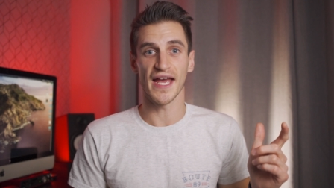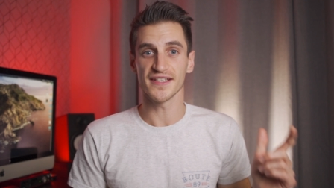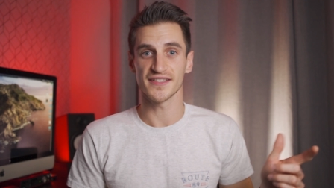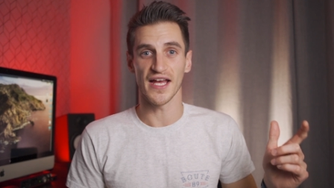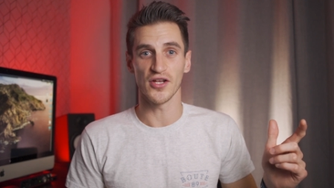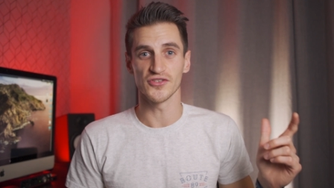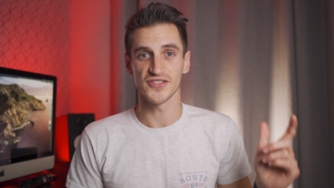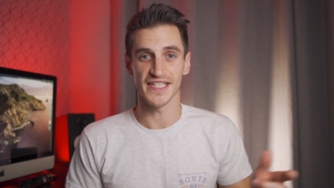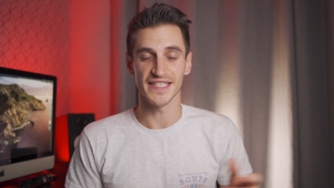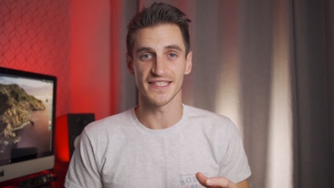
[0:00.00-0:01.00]

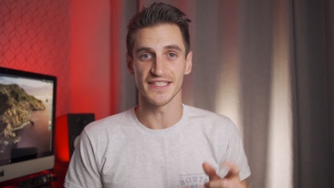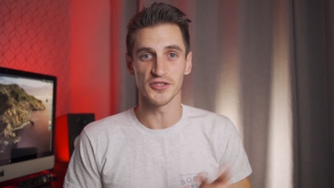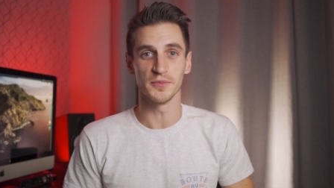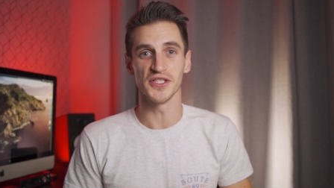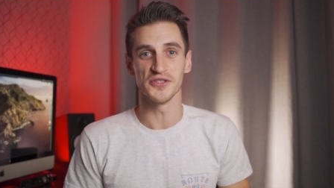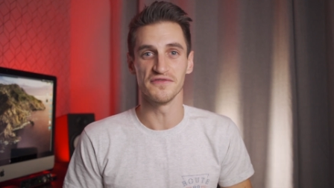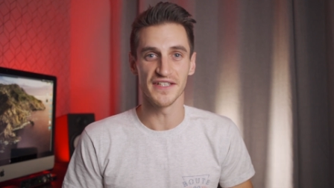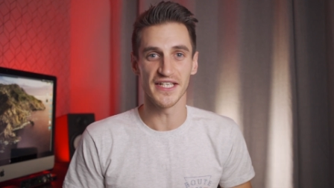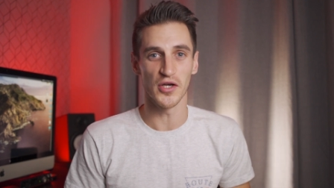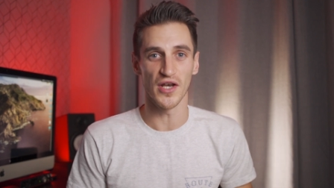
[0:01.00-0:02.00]
SL60W
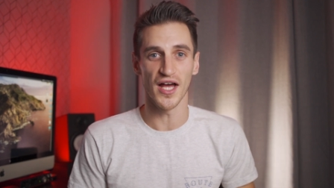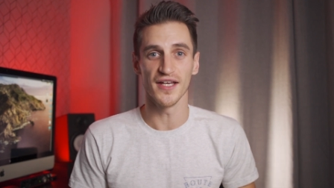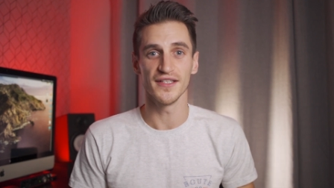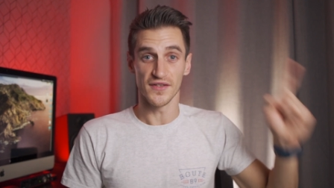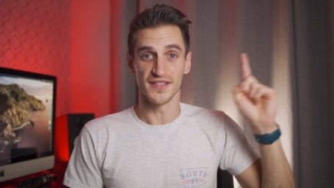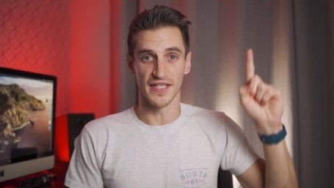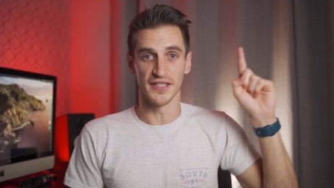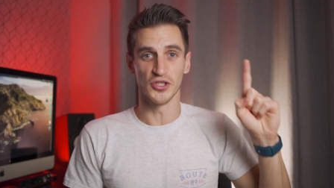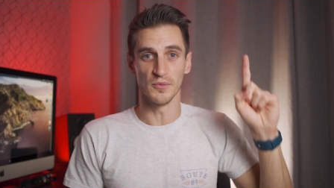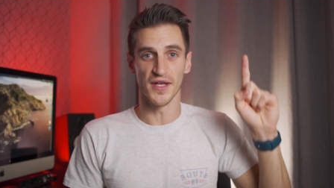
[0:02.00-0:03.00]
video light, there's a
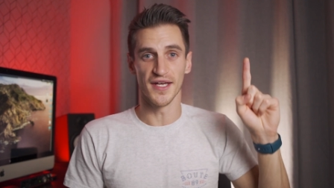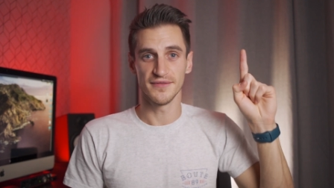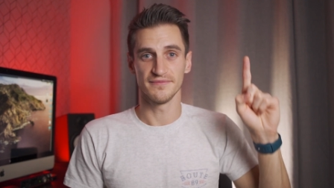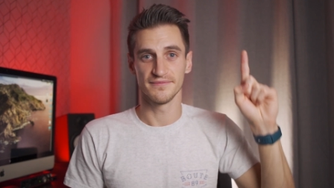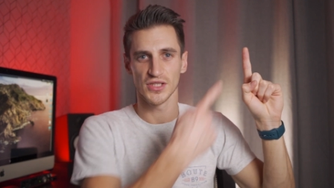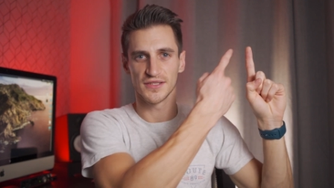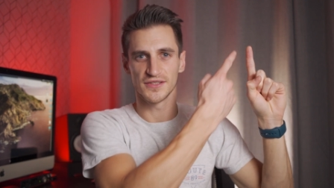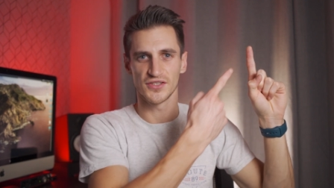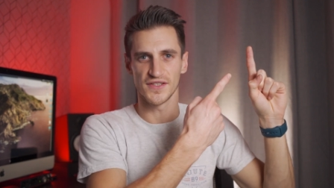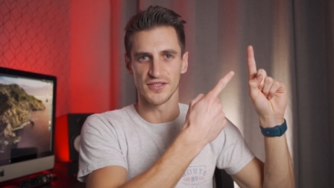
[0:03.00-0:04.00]
link up there.
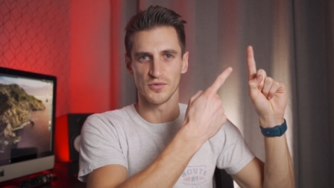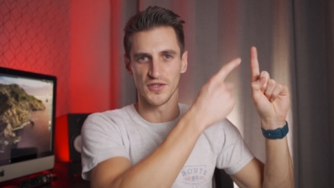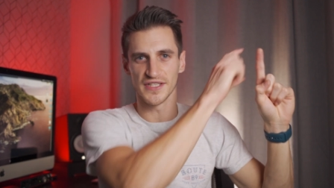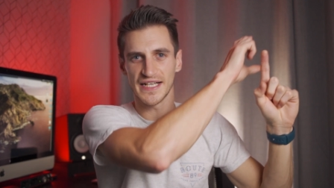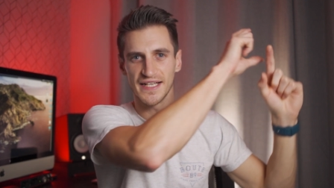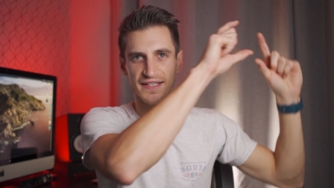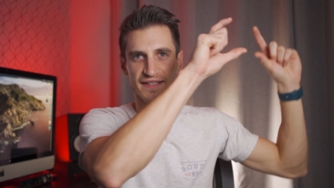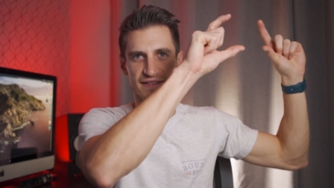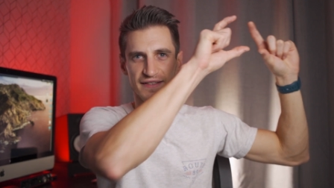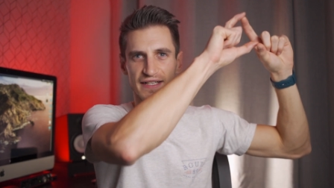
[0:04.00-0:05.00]
It's this one,
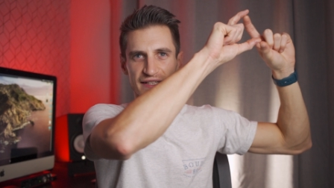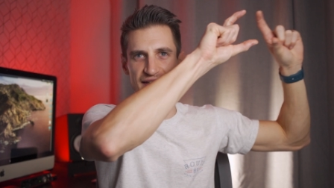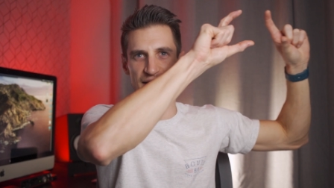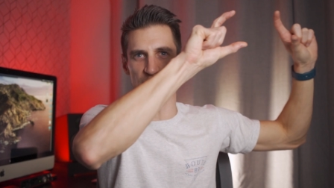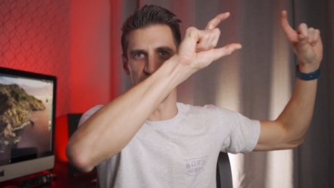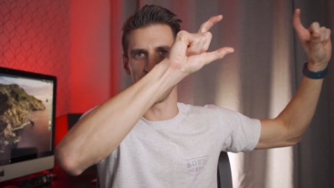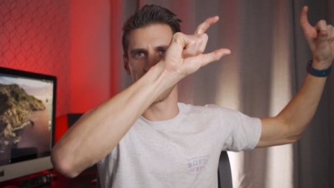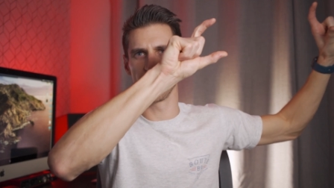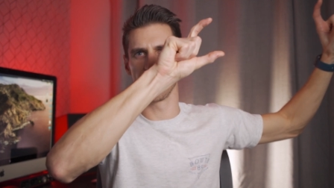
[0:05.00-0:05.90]
click, click that bit.